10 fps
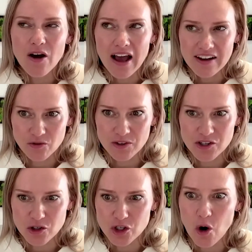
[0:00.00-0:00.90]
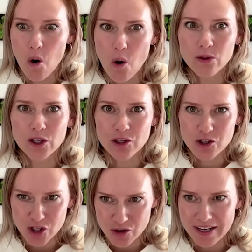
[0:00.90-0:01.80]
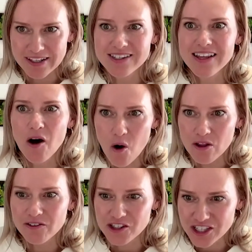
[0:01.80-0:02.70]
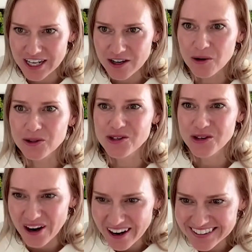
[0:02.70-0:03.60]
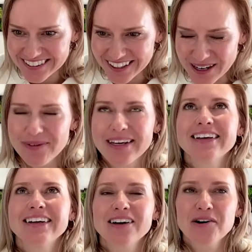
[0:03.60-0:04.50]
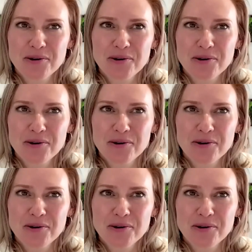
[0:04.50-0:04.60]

as a researcher all the constraints that all of our stakeholders are under and being like,